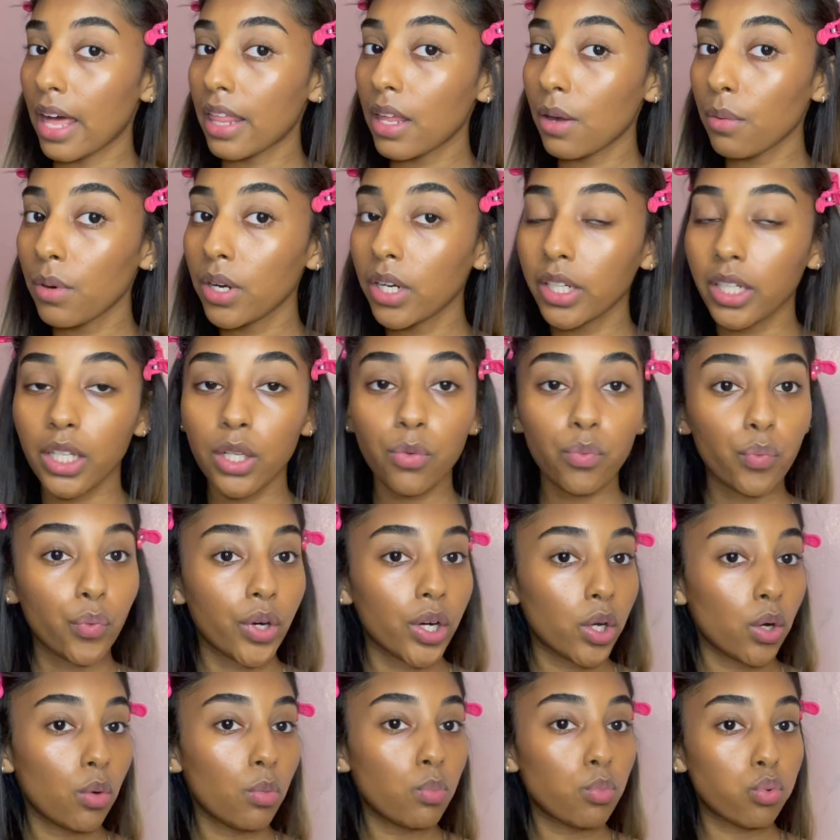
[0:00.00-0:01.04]
that we're looking
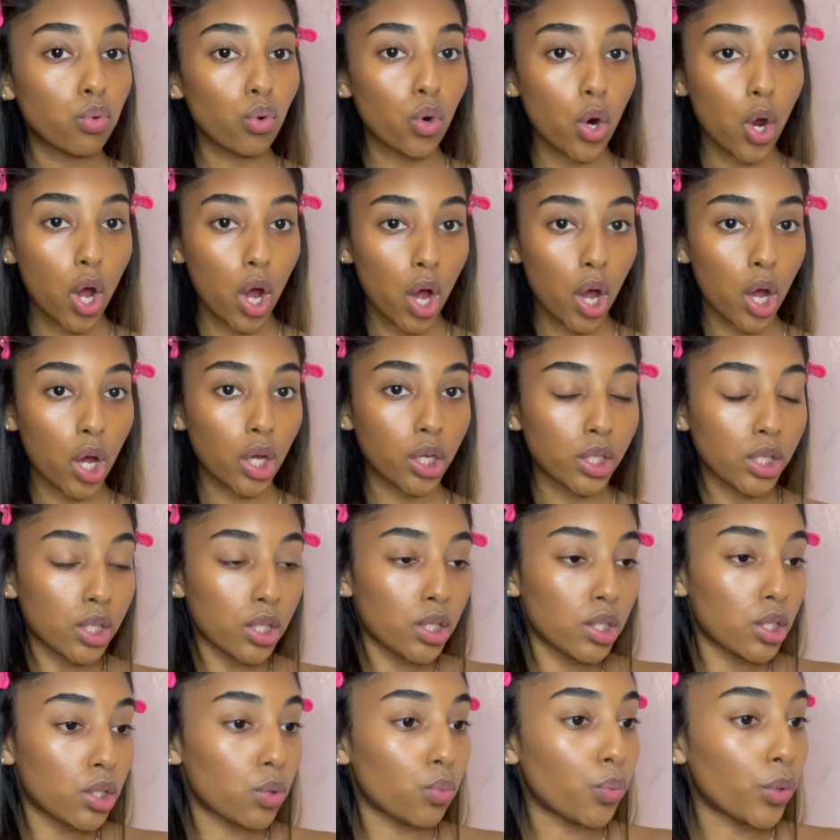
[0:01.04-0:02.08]
real
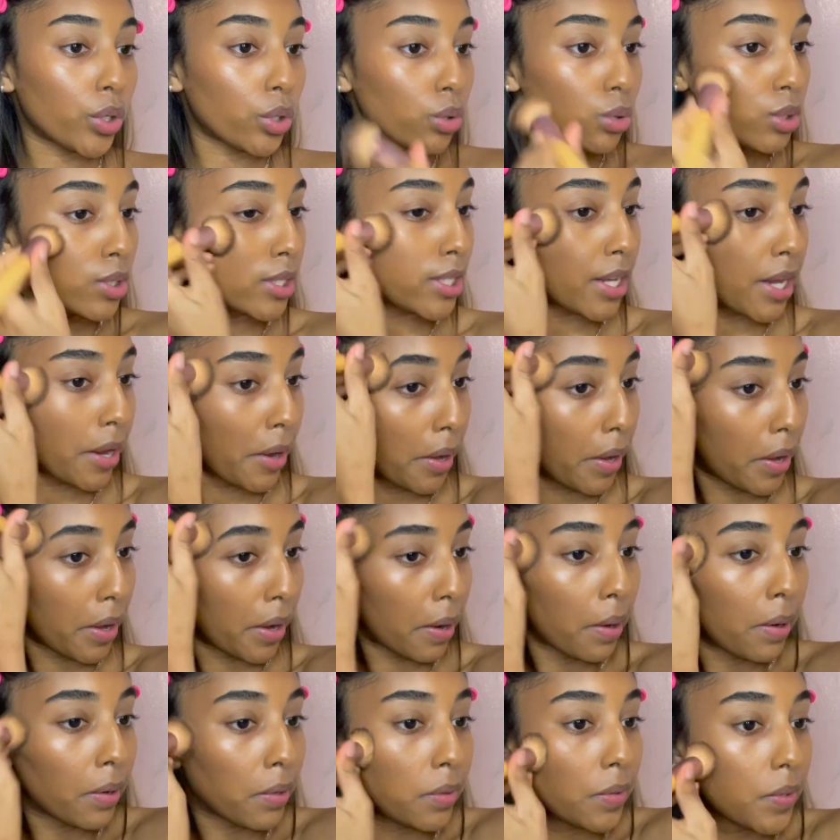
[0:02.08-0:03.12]
bronze, real
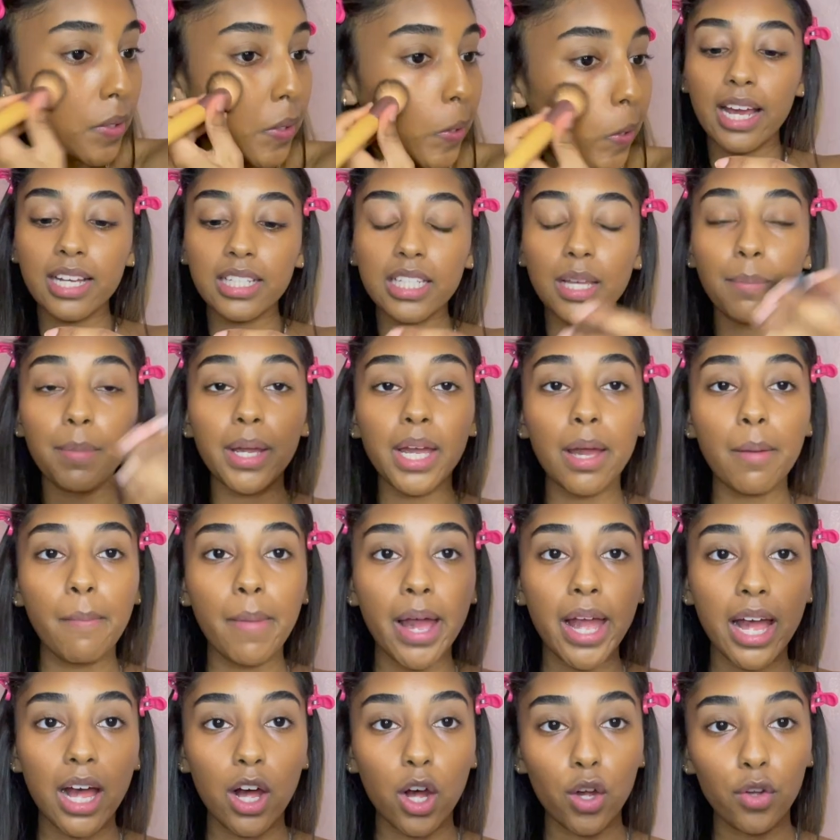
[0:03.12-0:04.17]
tan, next time I get
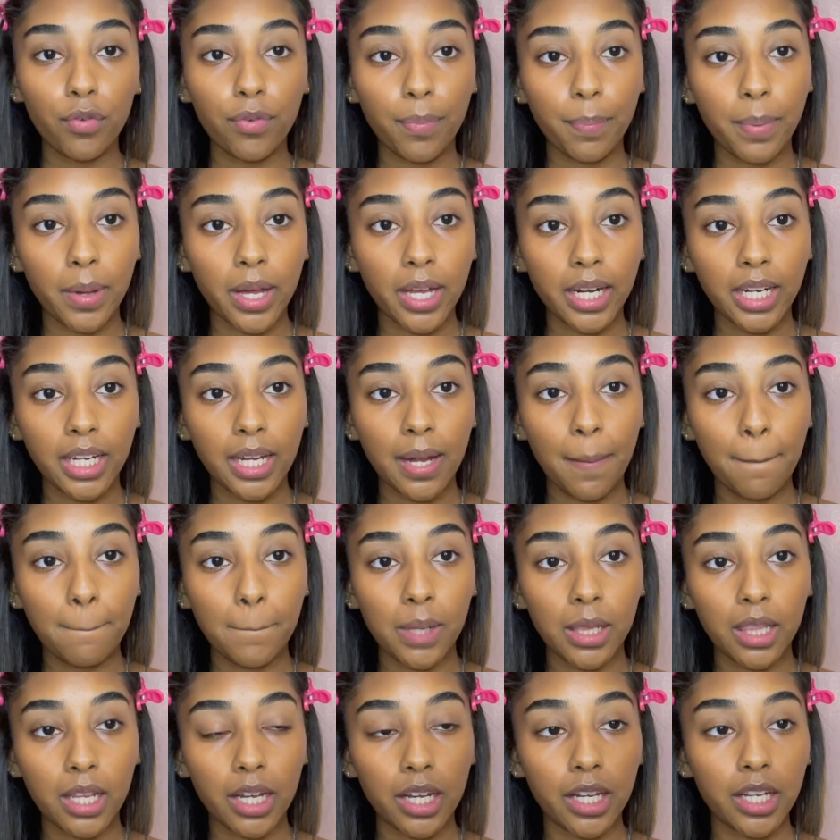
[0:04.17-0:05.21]
my e.l.f. putty
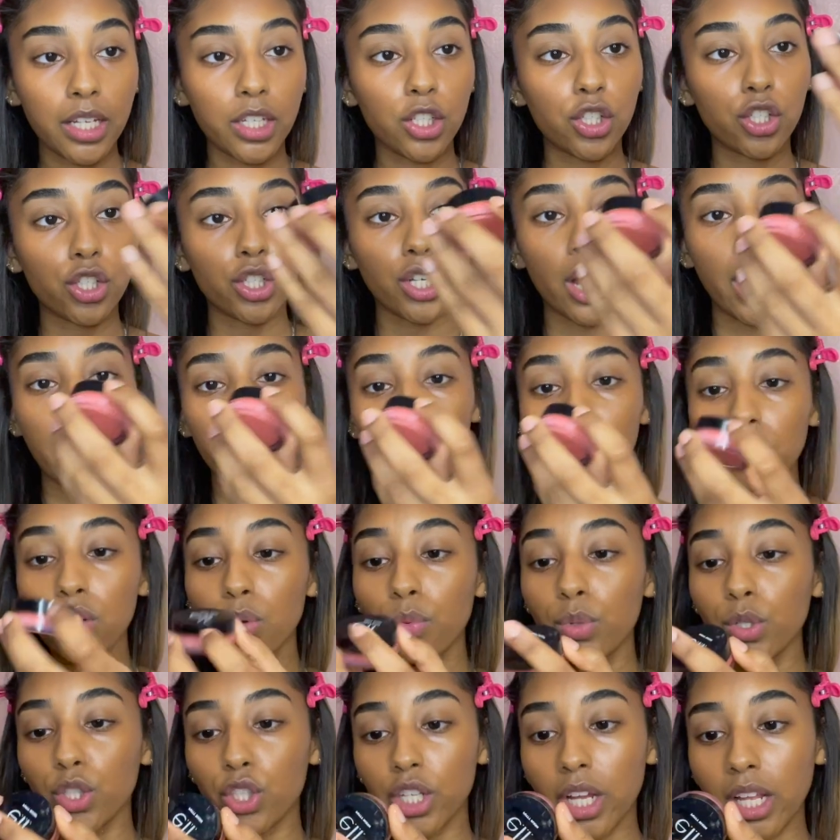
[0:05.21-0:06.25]
blush. I don't know
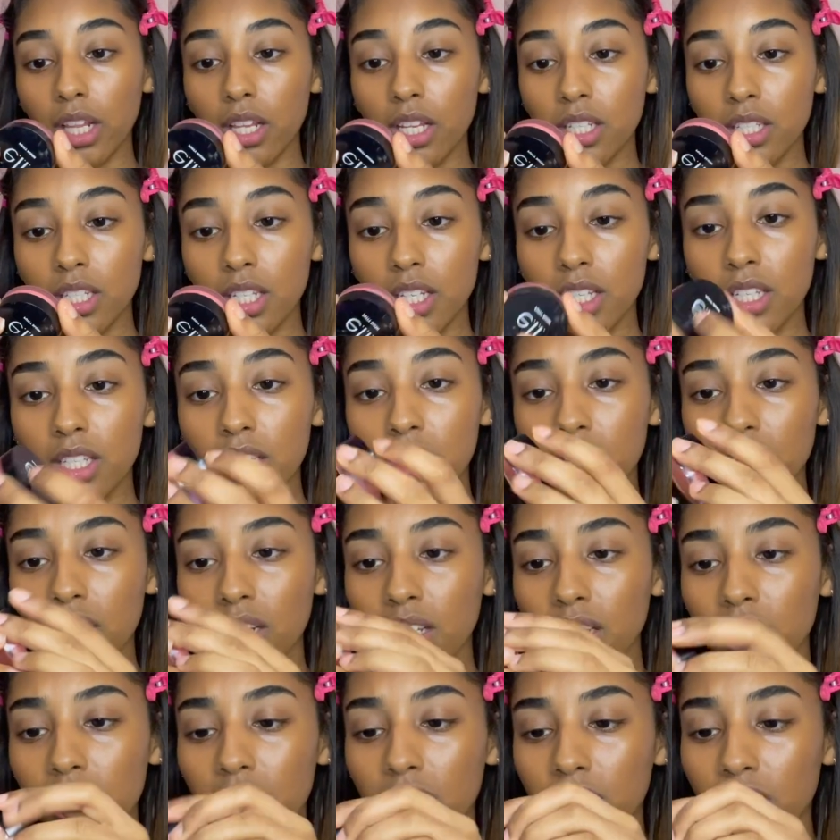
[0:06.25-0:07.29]
what shade this is. It
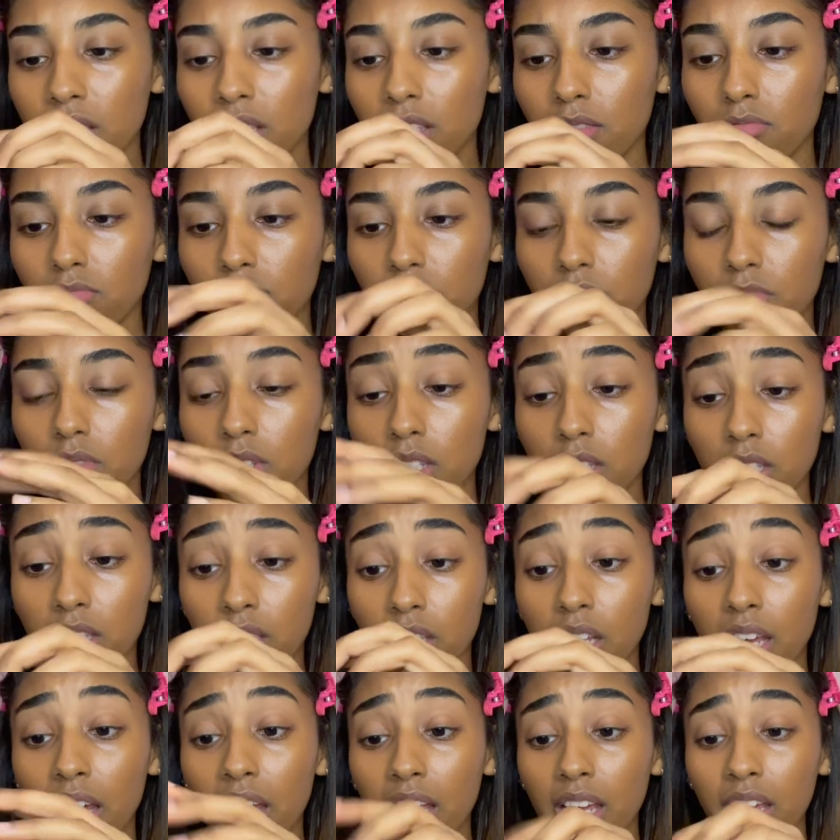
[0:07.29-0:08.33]
doesn't
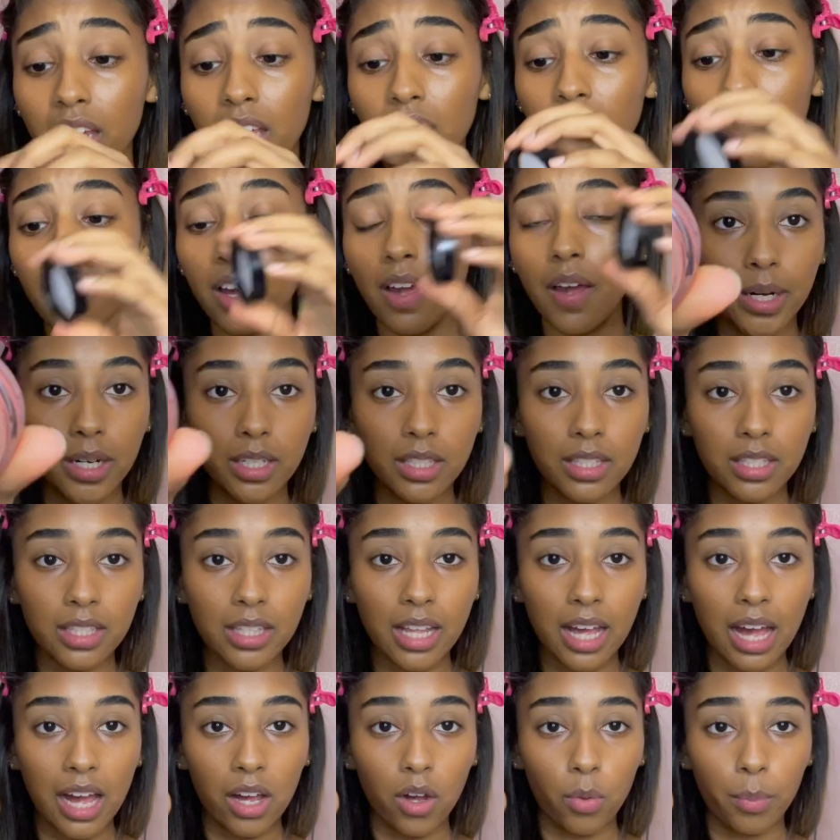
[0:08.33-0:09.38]
say. It's
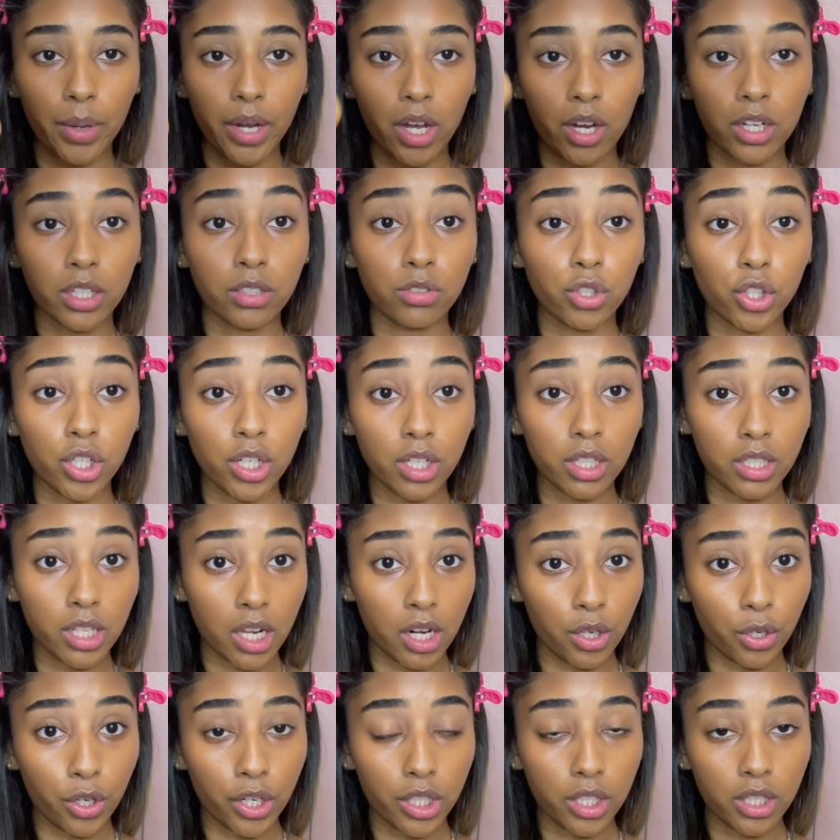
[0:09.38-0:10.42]
that. Oh my god, she looks
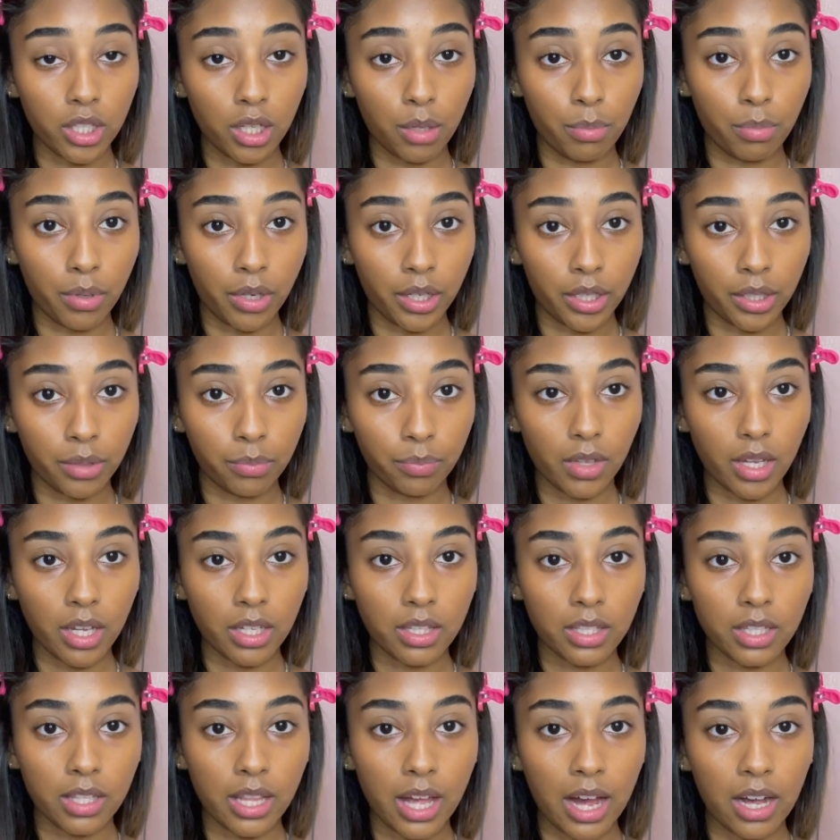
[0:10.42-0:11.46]
hella crusty, but
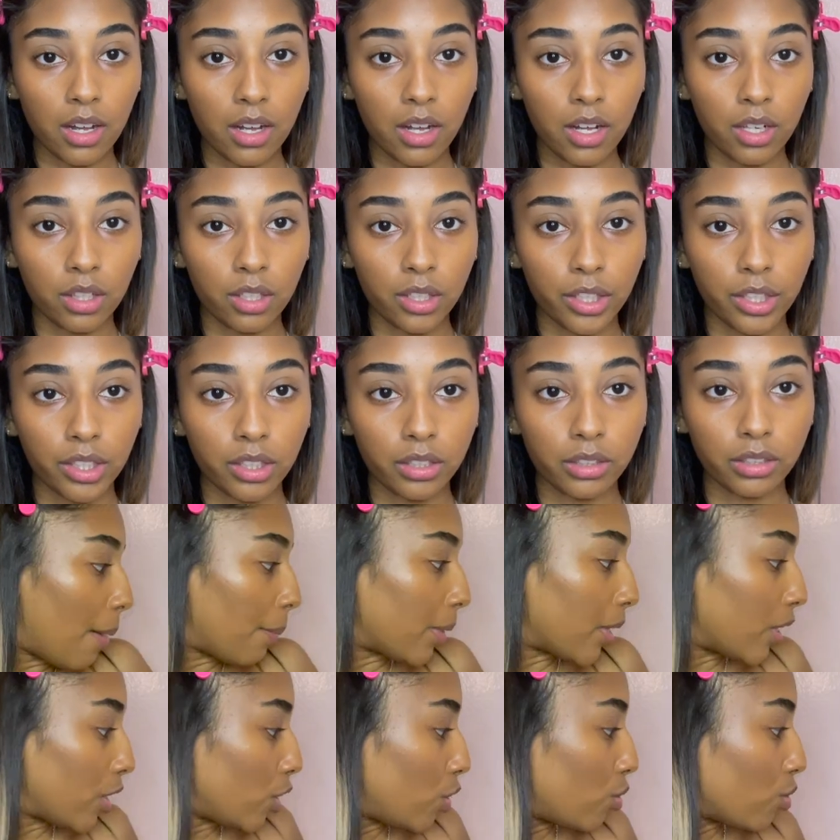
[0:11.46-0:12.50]
it's that color. I'm
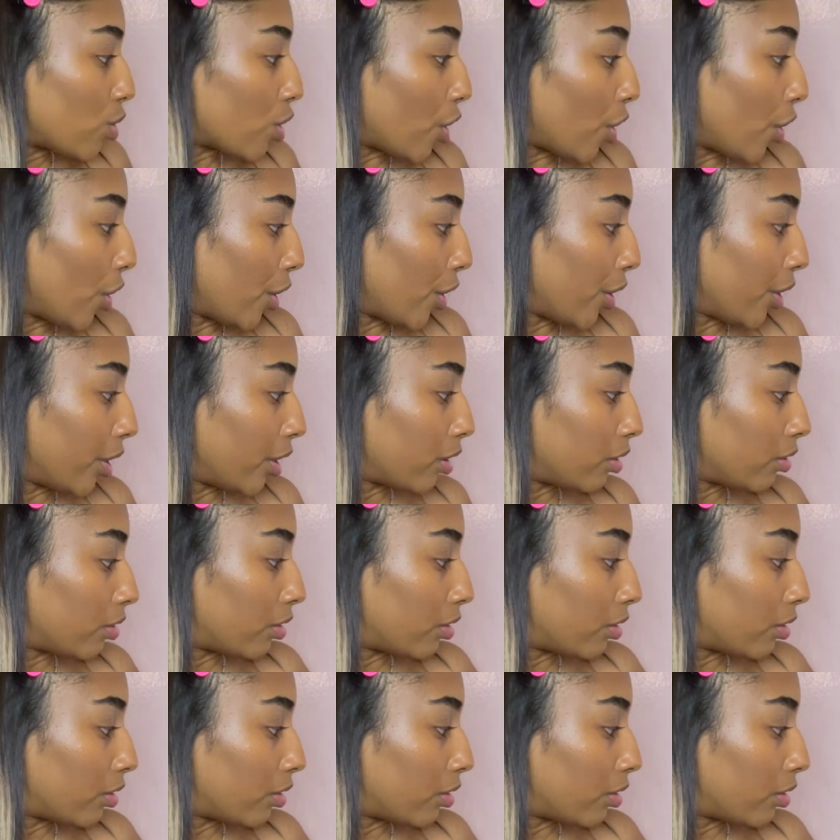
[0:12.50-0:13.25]
gonna use her,